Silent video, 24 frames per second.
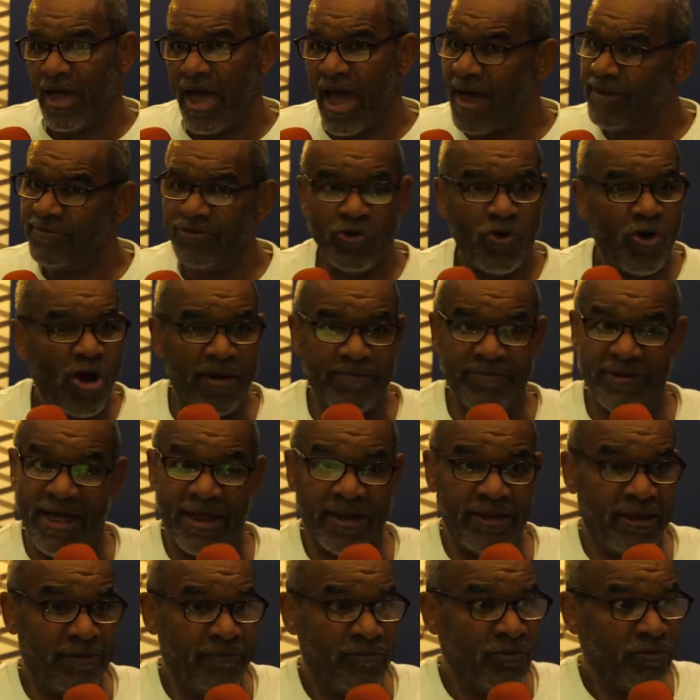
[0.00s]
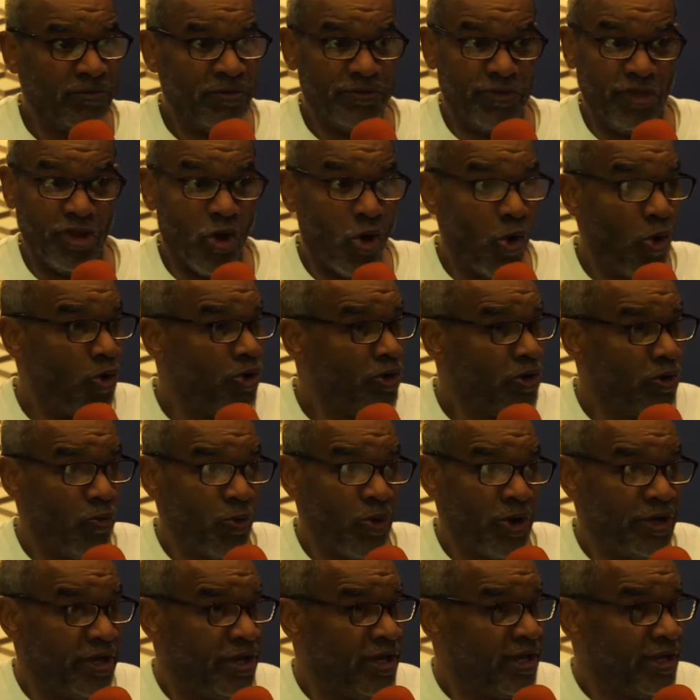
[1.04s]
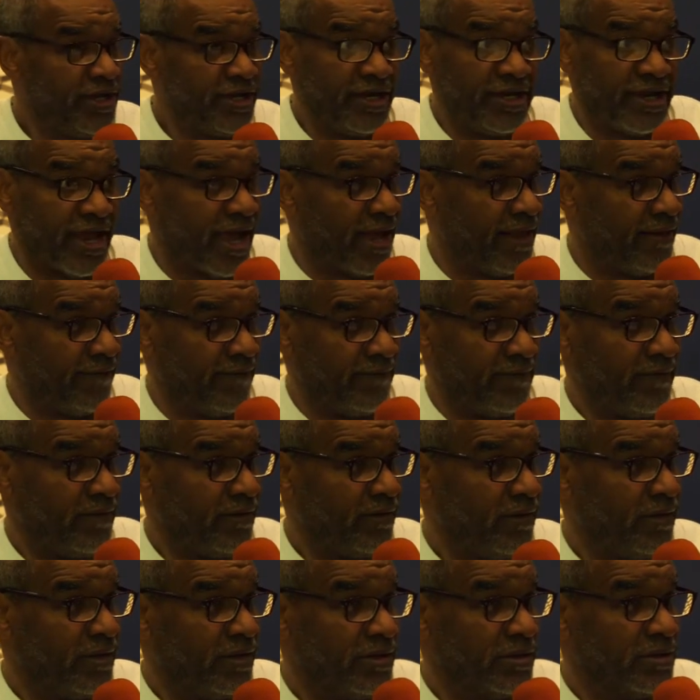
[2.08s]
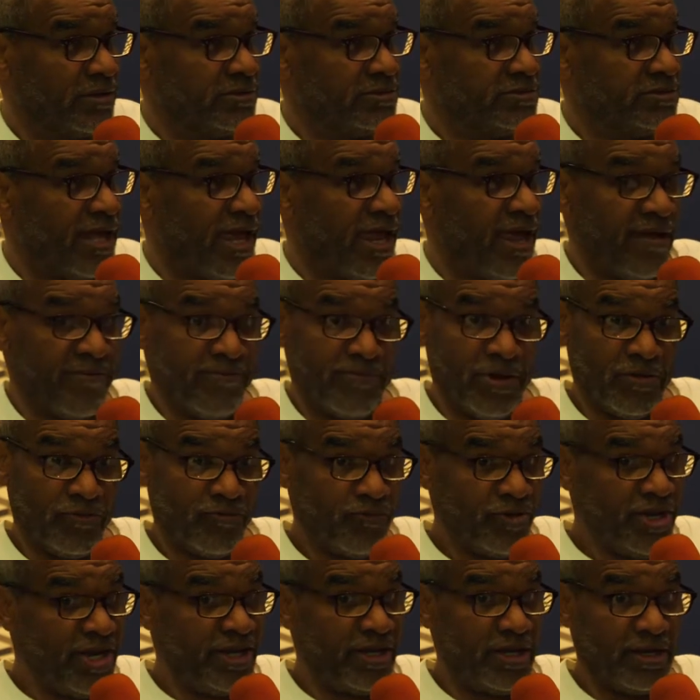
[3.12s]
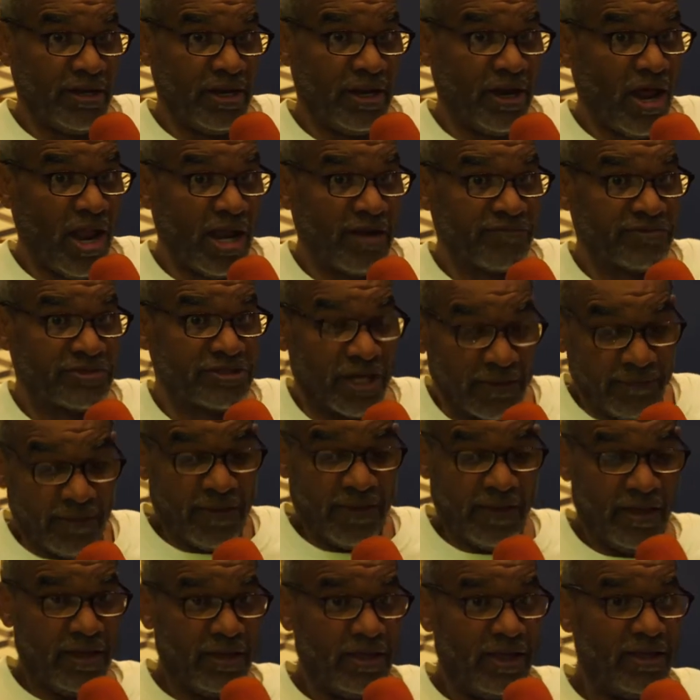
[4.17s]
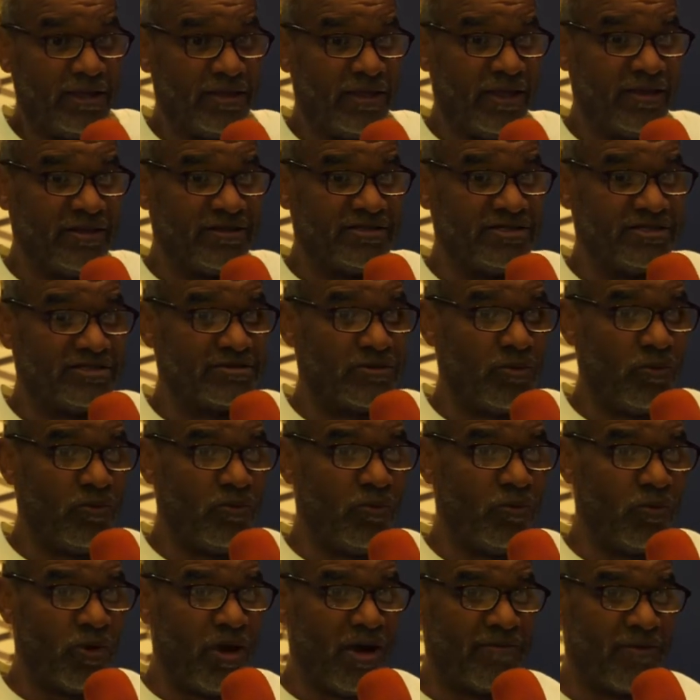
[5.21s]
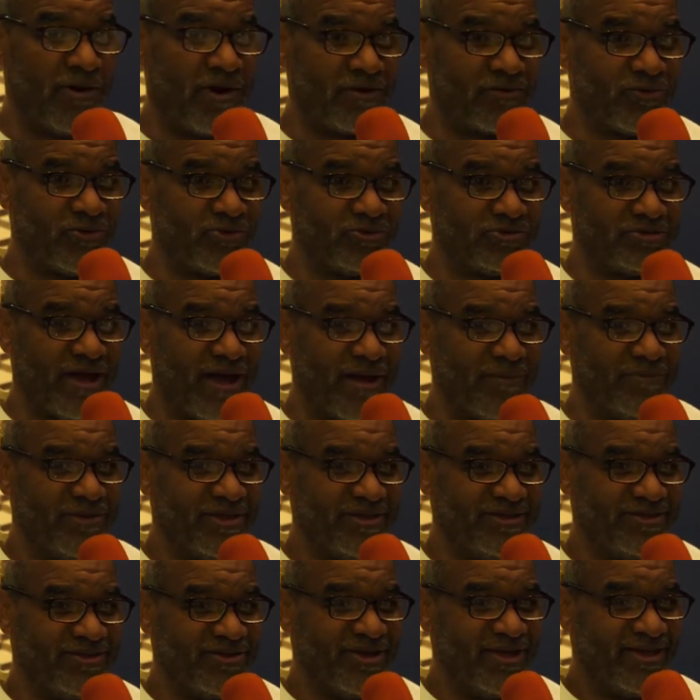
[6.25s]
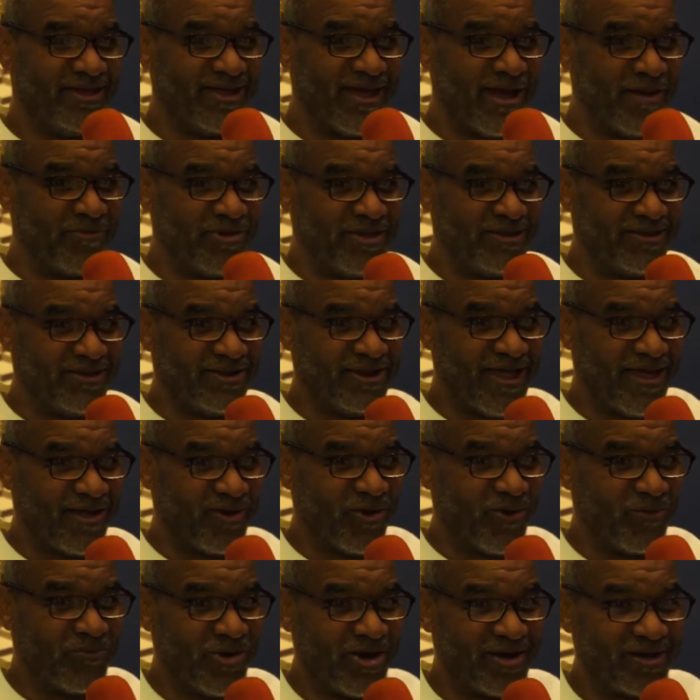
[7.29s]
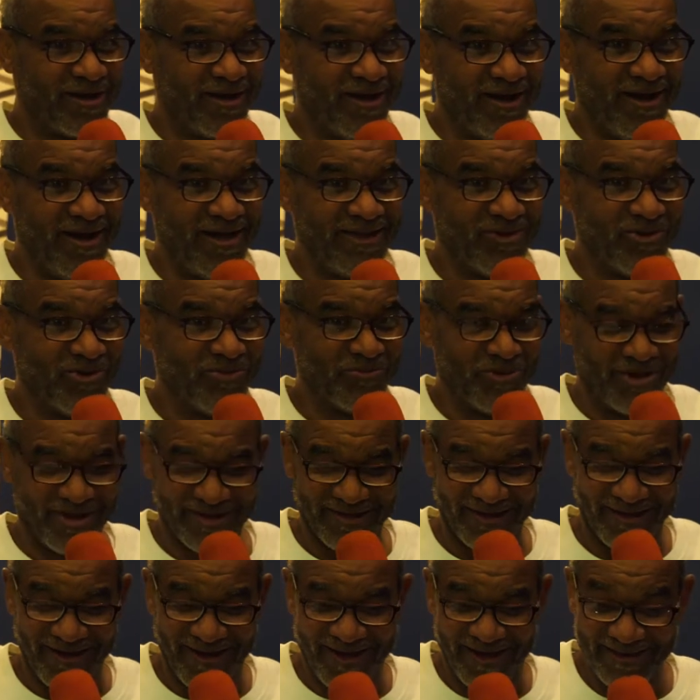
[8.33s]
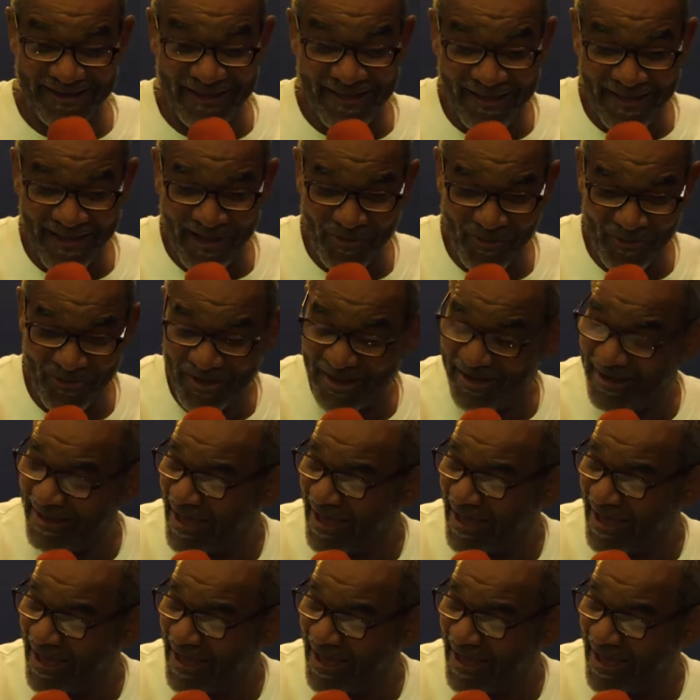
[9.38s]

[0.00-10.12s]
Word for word: I know I'm not the only one here tonight that have been reading, and all of a sudden, it, it, it just old oh, abacud. I mean, I mean, you're like, oh my God, oh my God, oh,